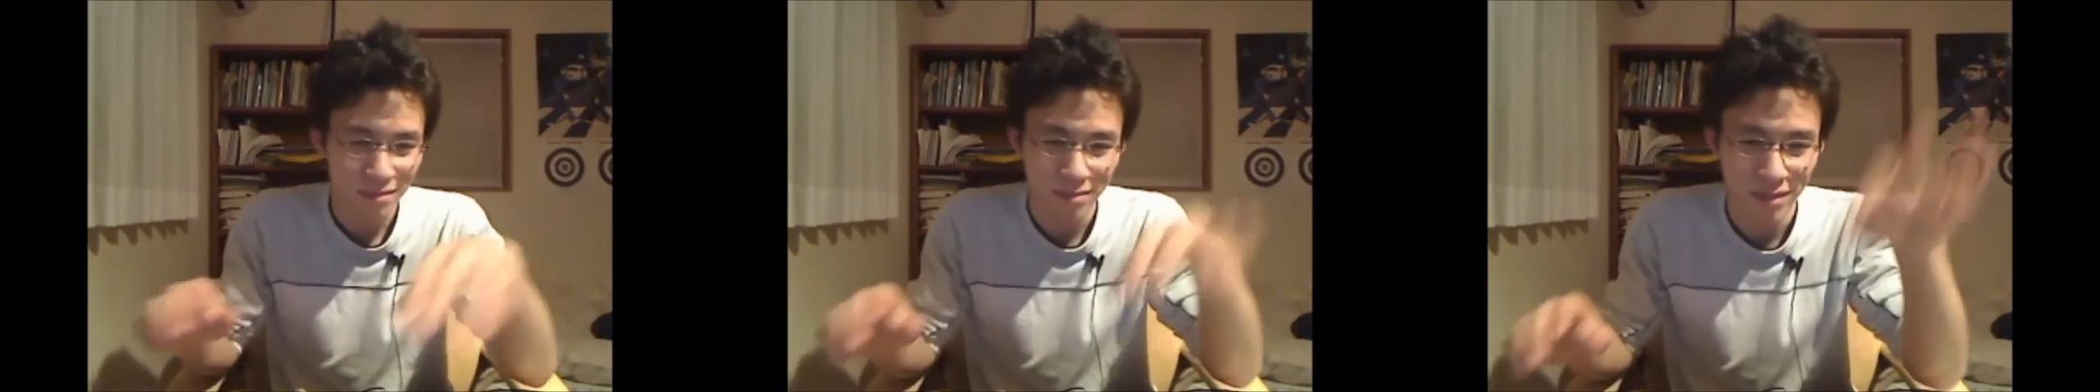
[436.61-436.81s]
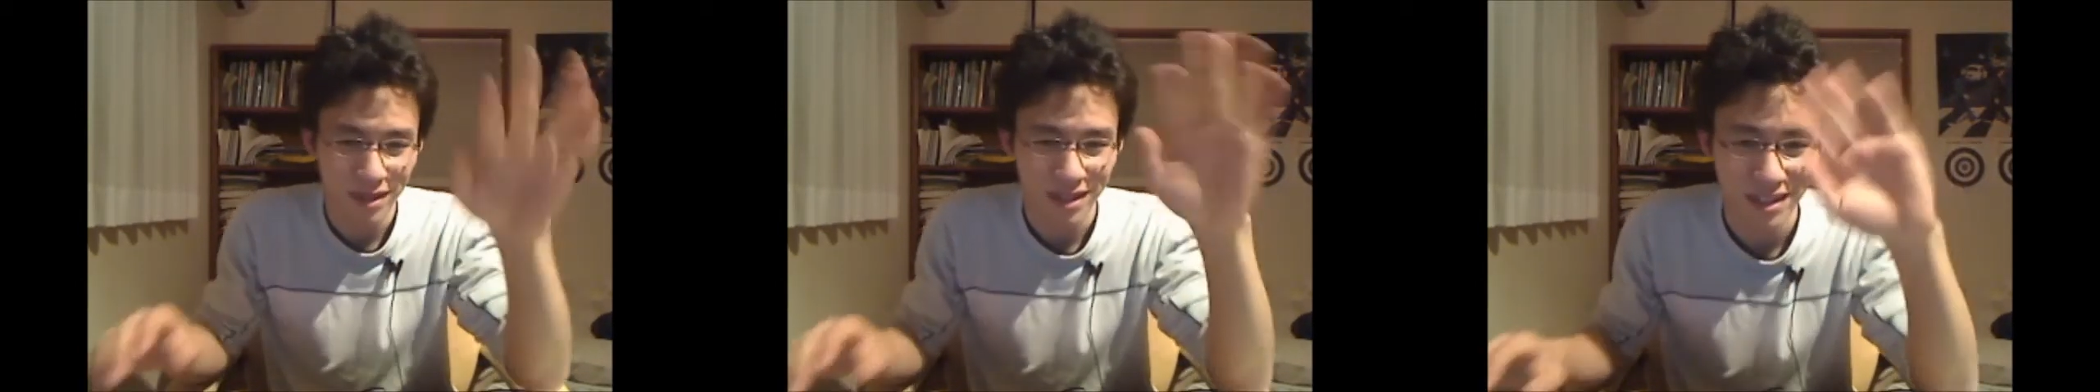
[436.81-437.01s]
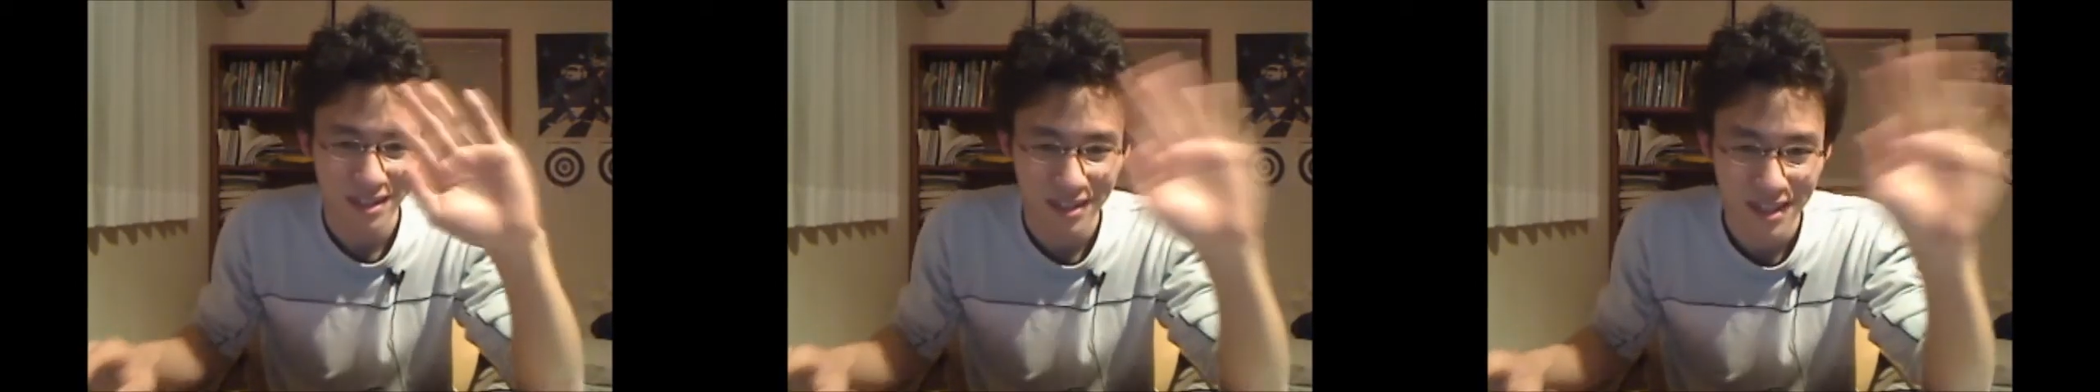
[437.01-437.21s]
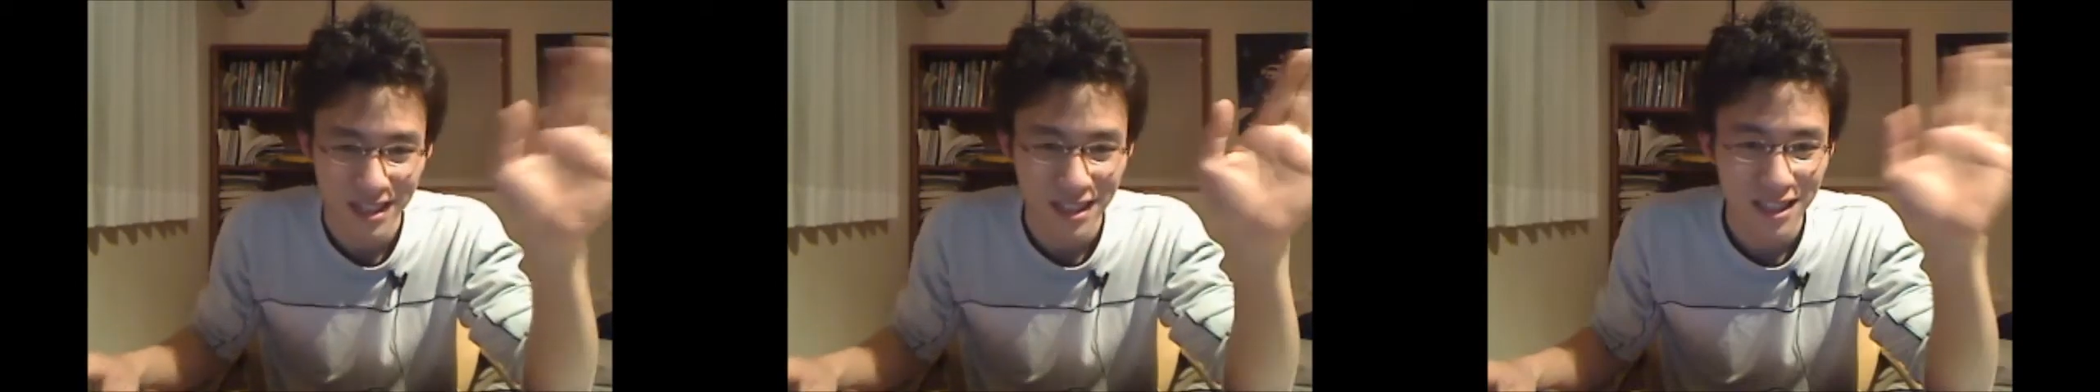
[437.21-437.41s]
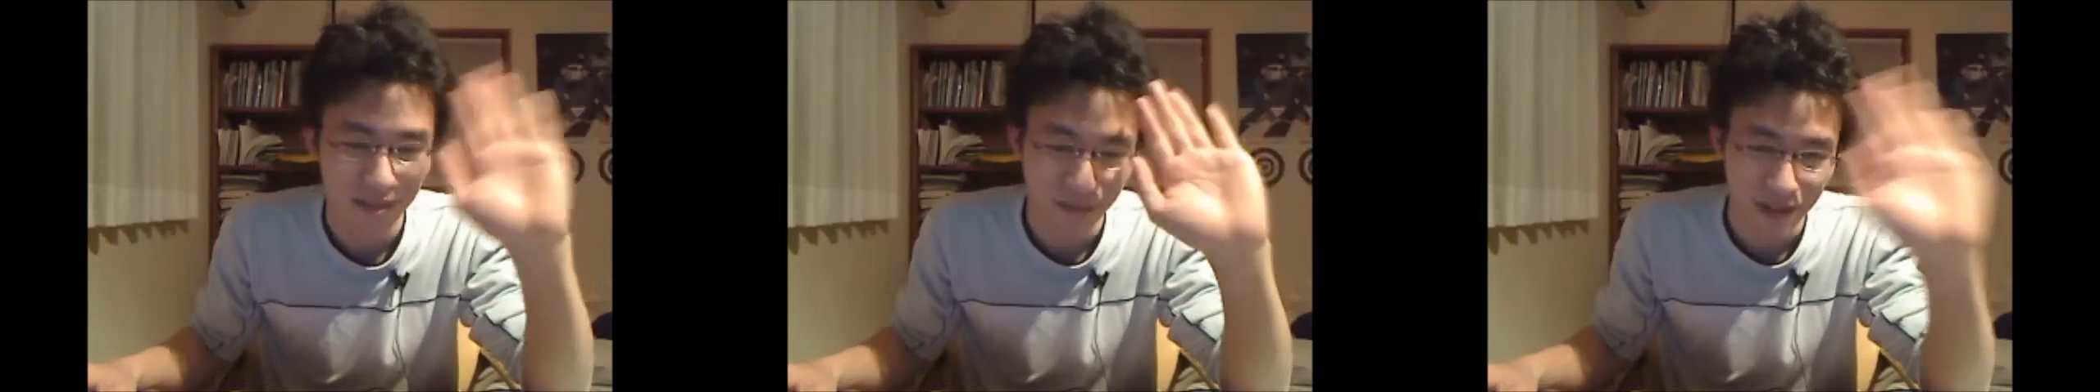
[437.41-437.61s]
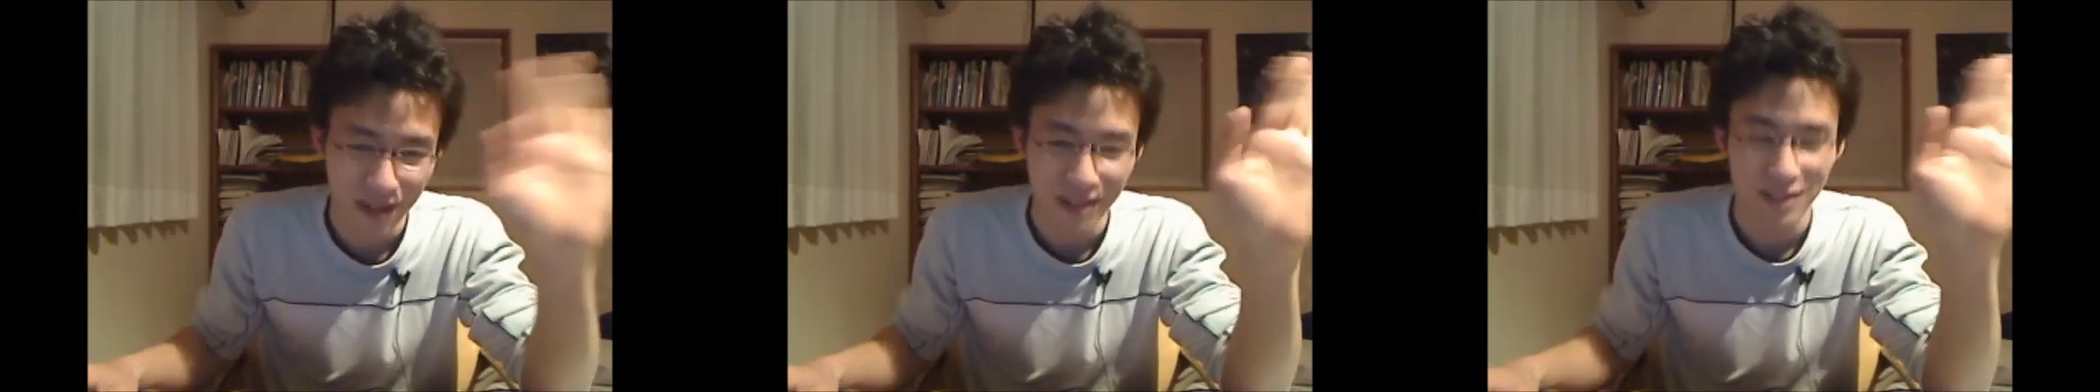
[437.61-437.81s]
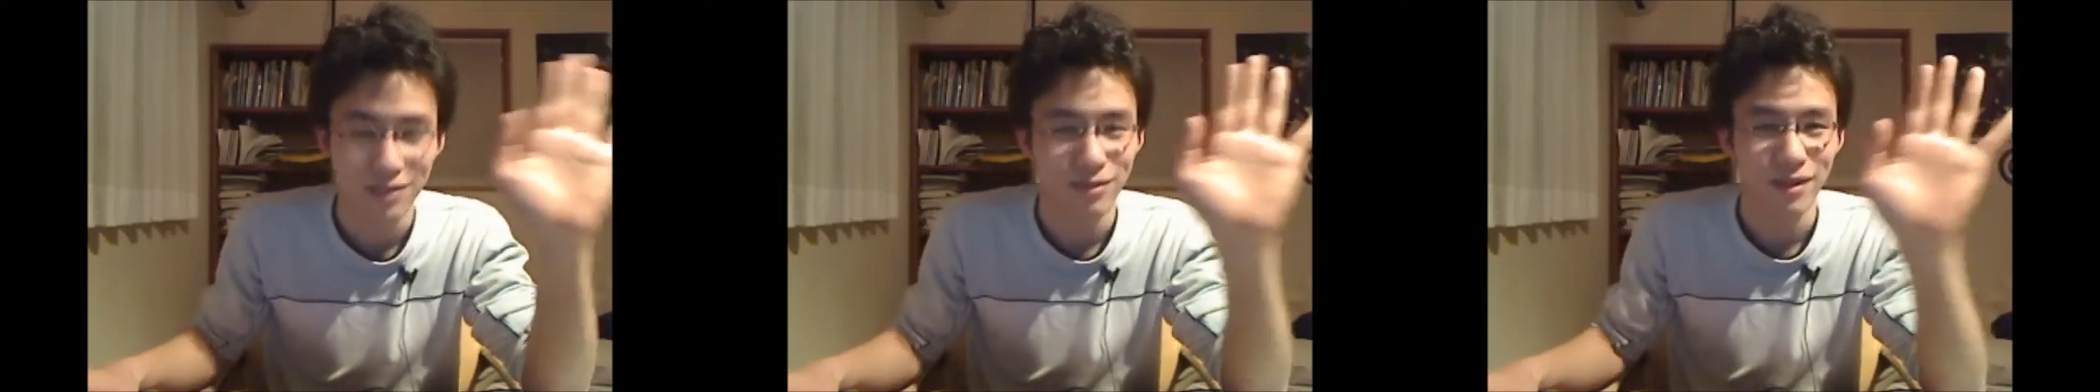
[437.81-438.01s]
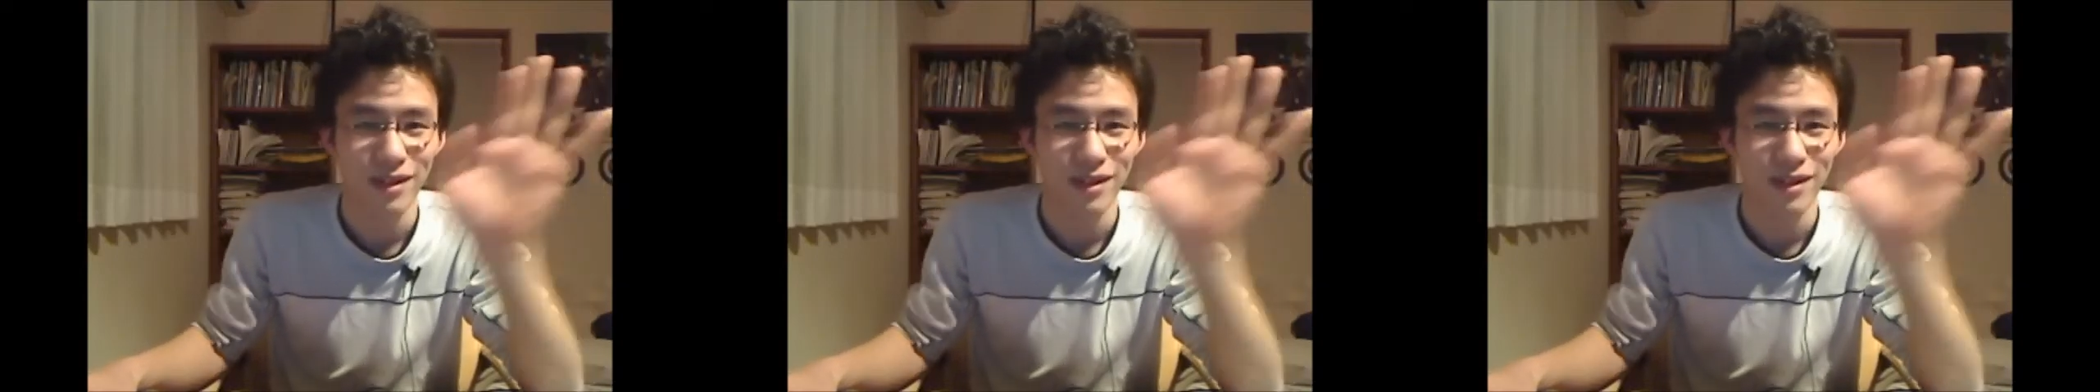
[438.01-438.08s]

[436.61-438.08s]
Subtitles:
But it's fine.